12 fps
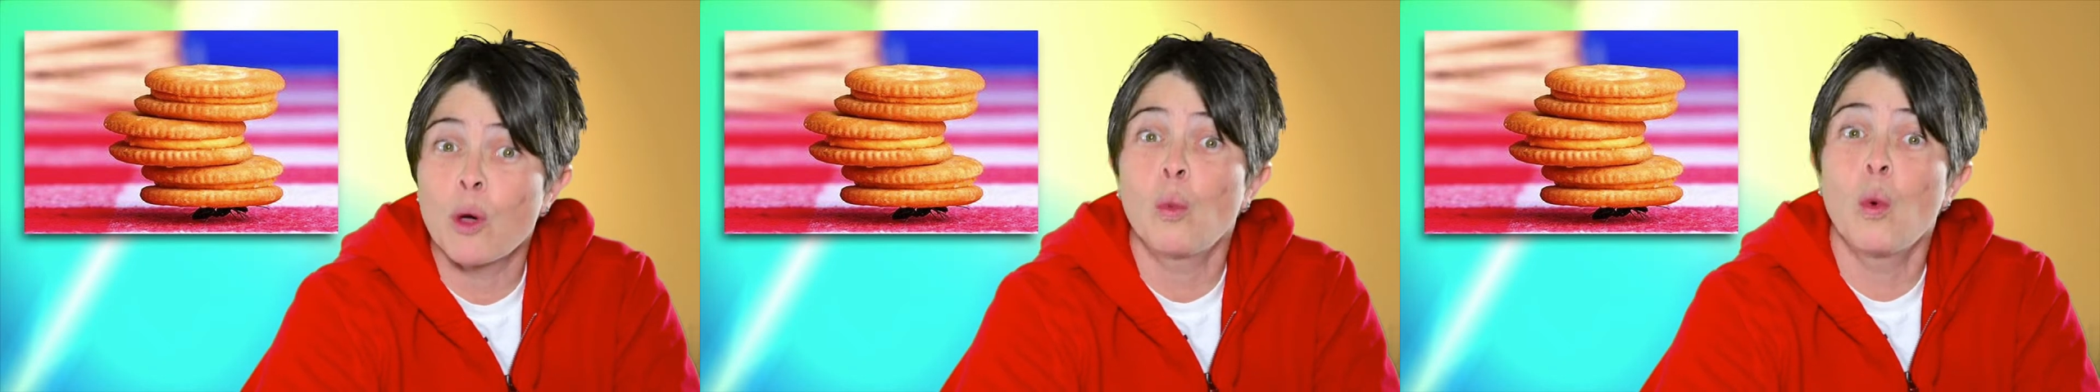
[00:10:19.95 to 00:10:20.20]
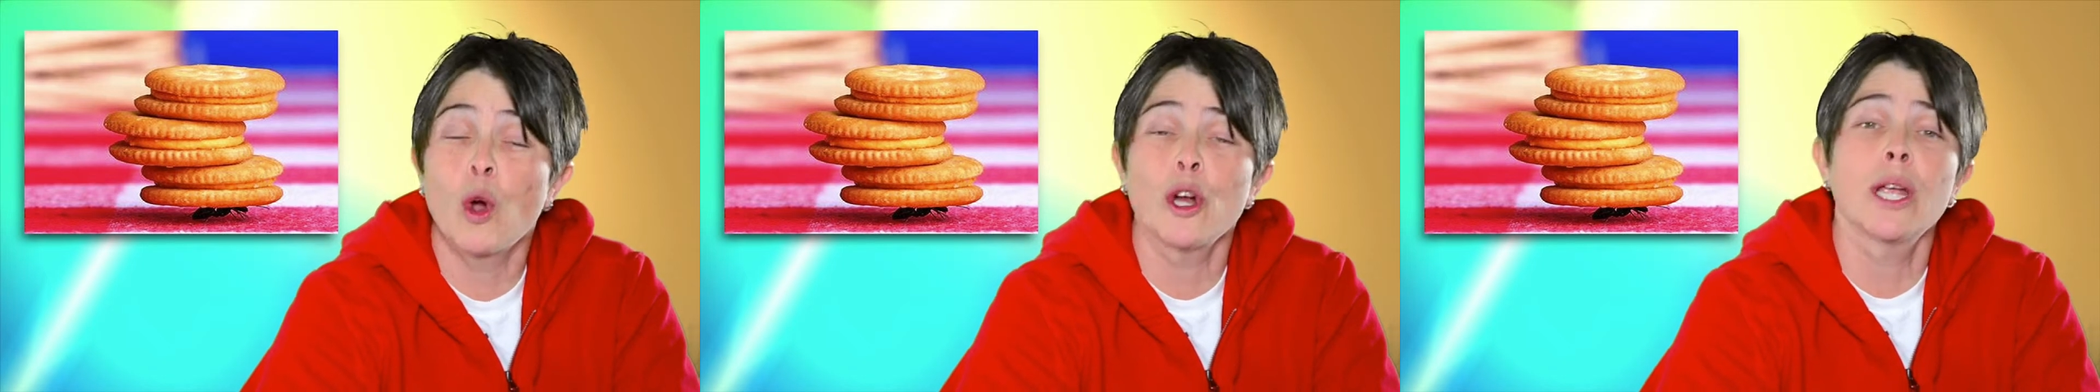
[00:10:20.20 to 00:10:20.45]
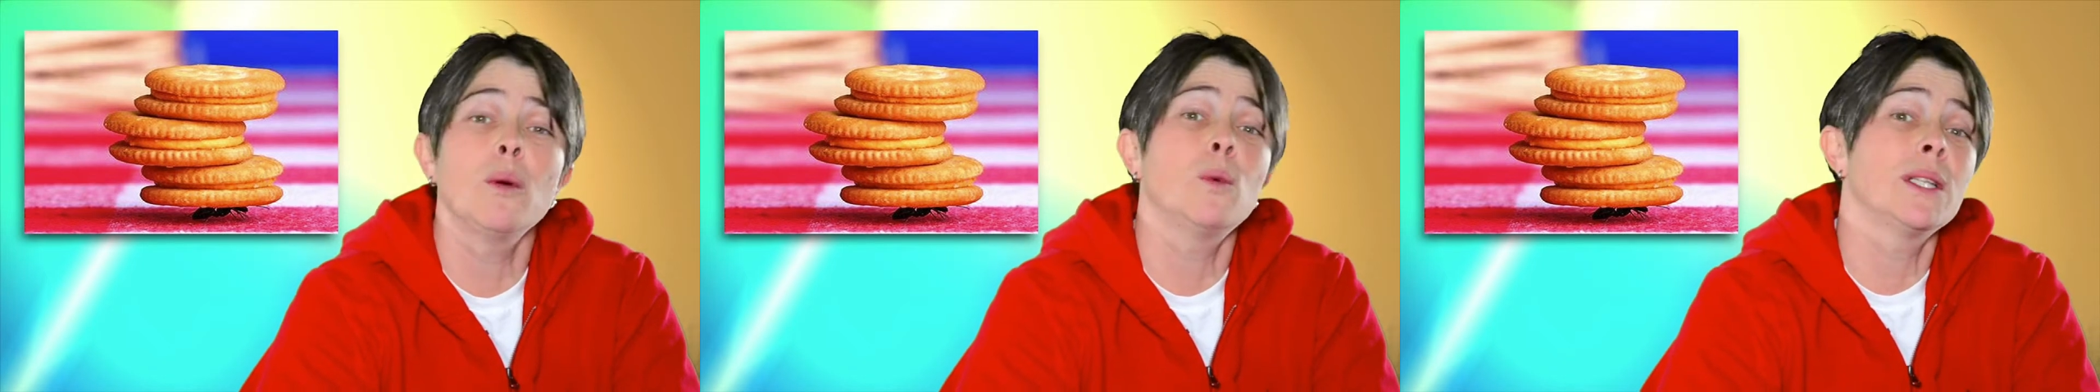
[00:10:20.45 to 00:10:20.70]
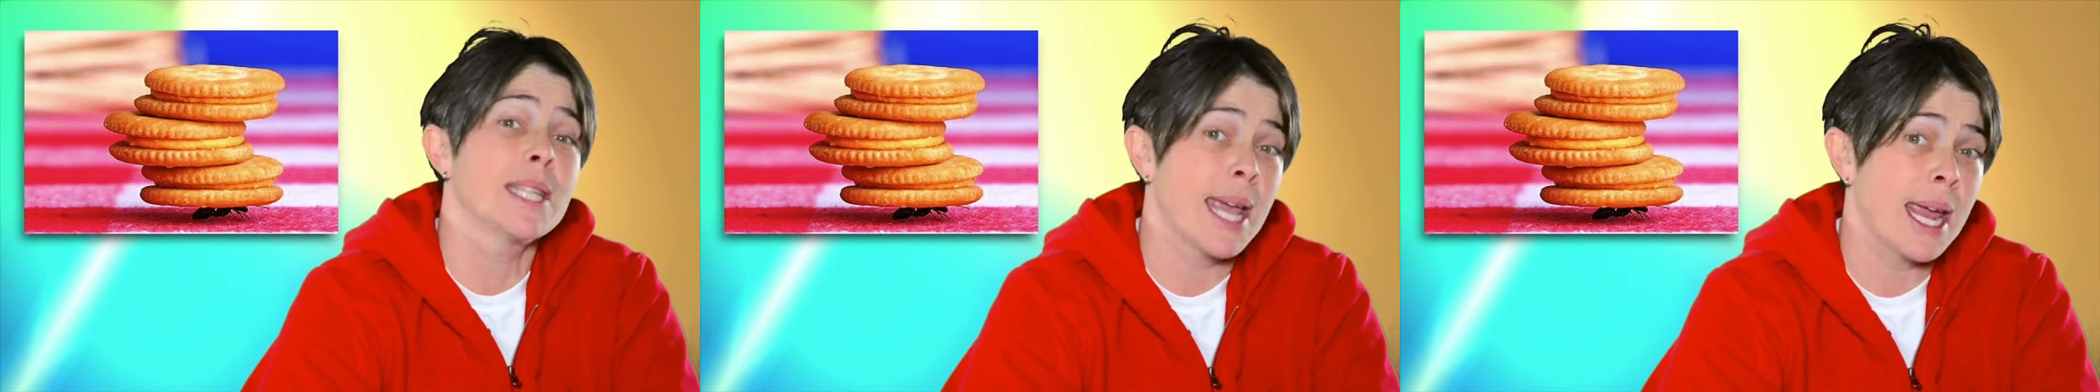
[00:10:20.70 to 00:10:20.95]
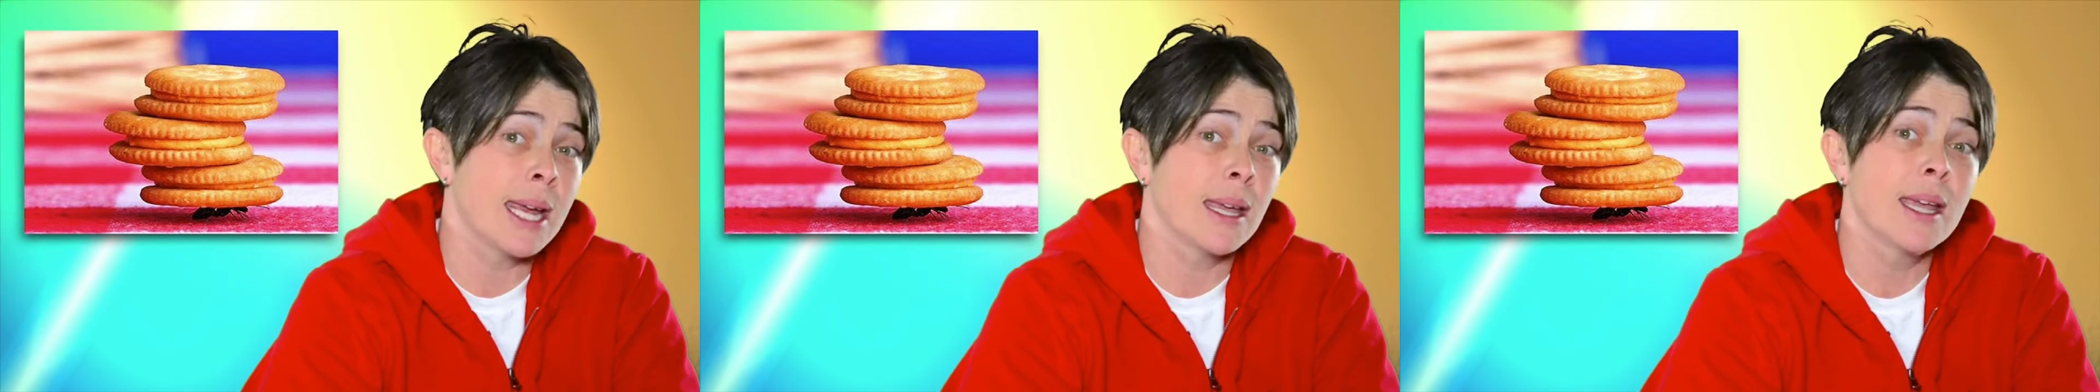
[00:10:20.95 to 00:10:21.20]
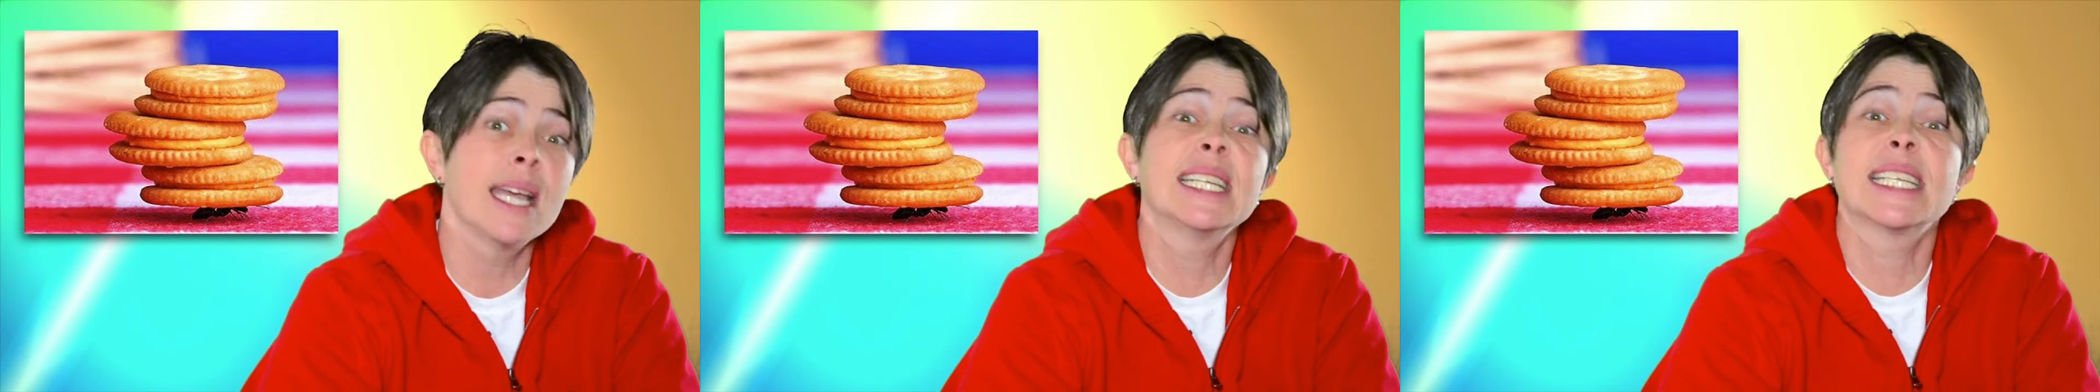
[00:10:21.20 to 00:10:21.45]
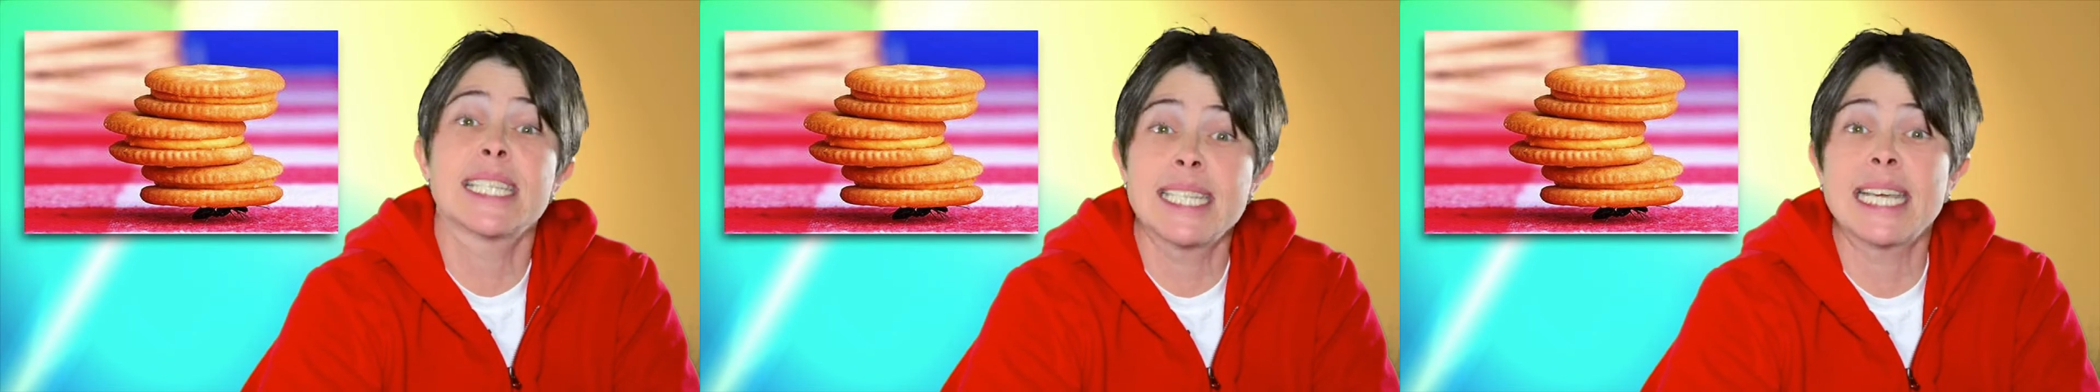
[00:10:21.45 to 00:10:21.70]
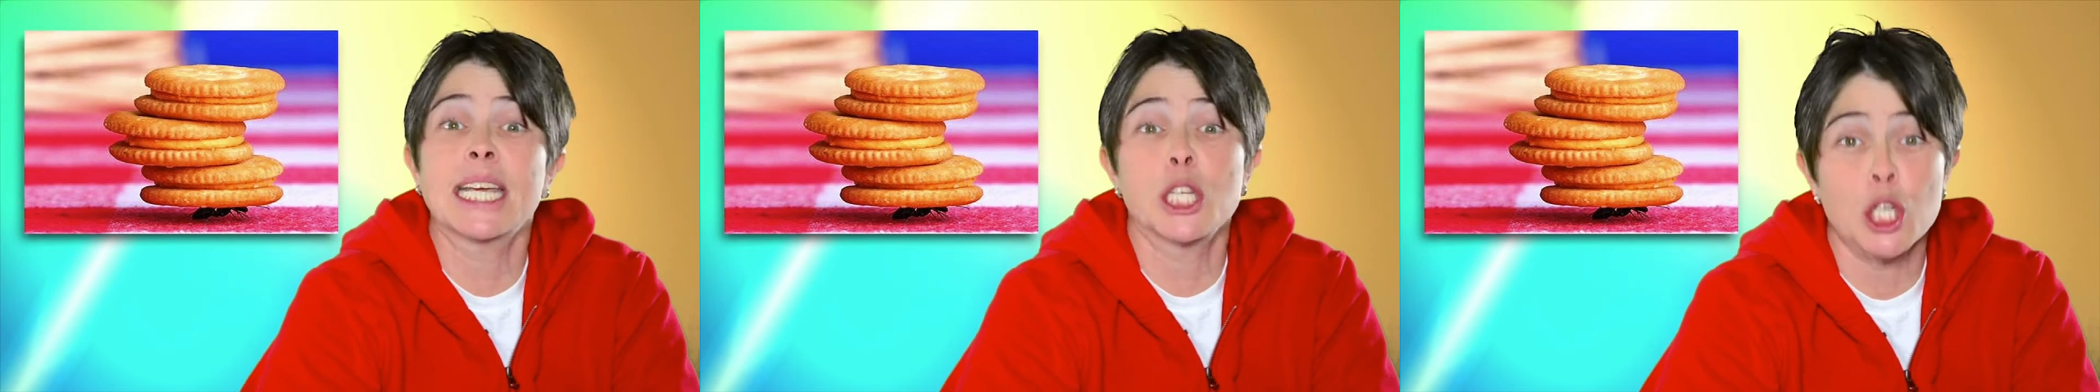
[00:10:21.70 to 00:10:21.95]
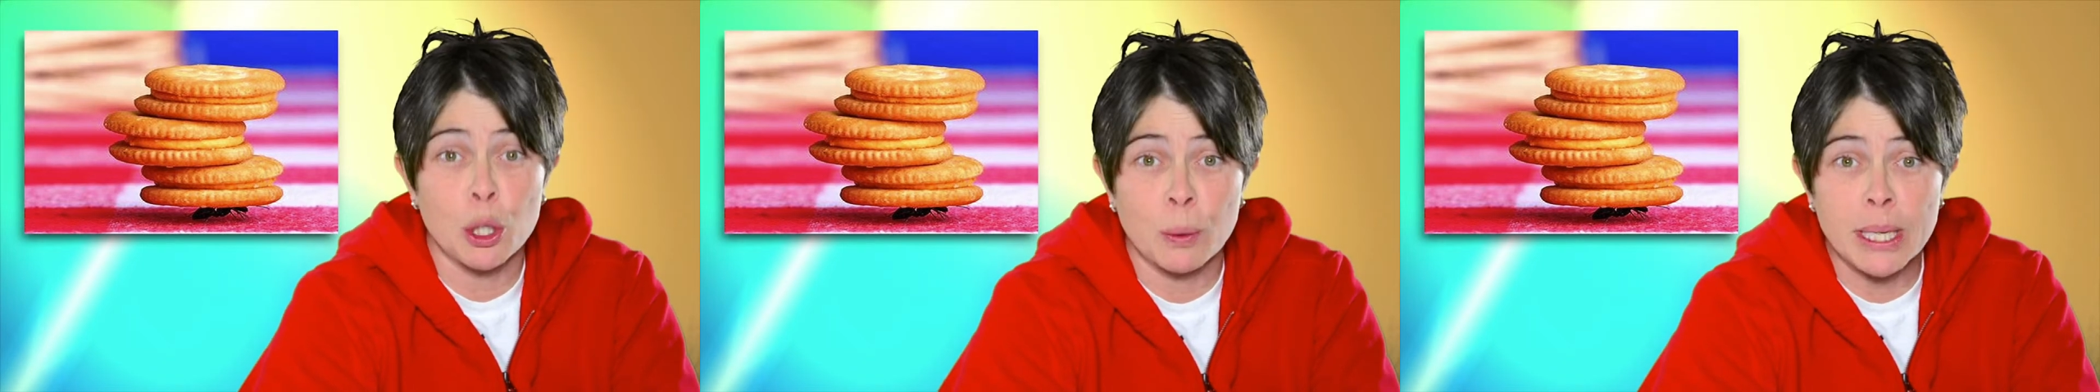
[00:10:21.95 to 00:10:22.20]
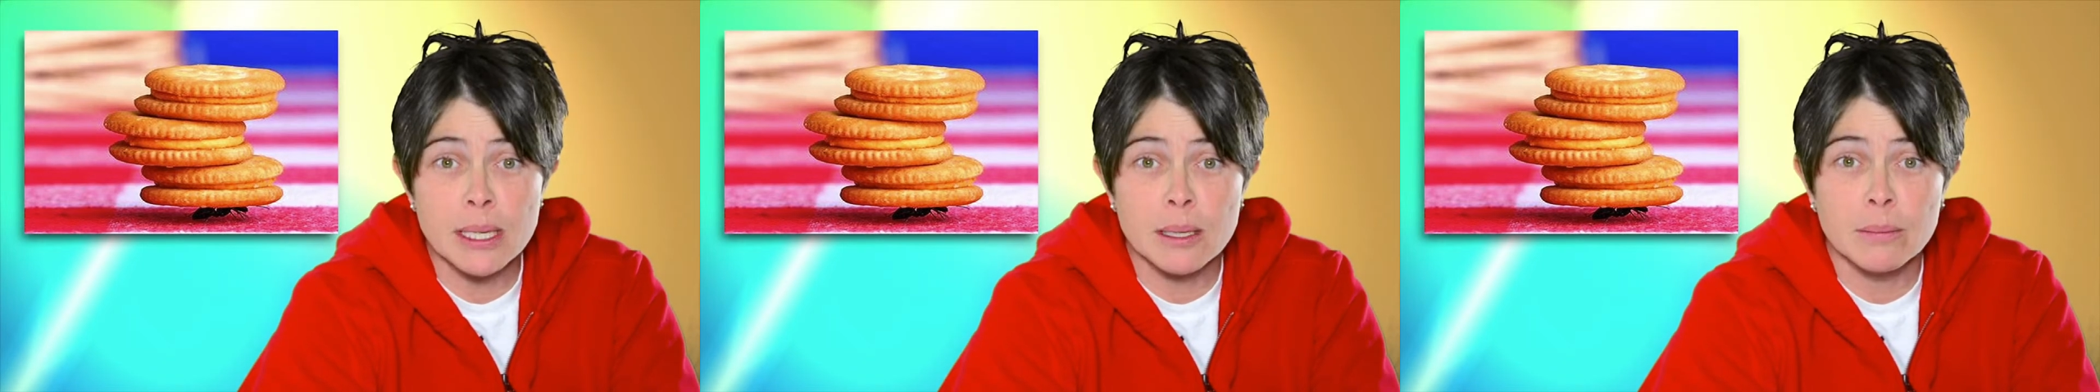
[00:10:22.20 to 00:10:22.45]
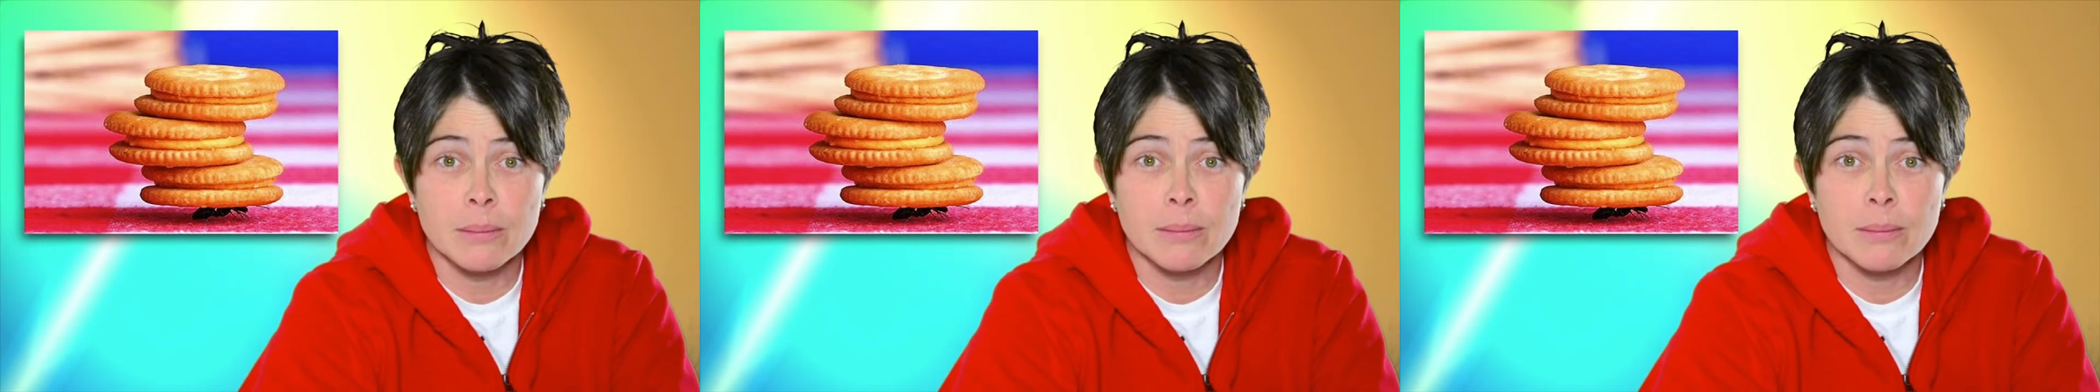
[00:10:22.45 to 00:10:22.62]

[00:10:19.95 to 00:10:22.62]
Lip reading: the work it will take to stick to it.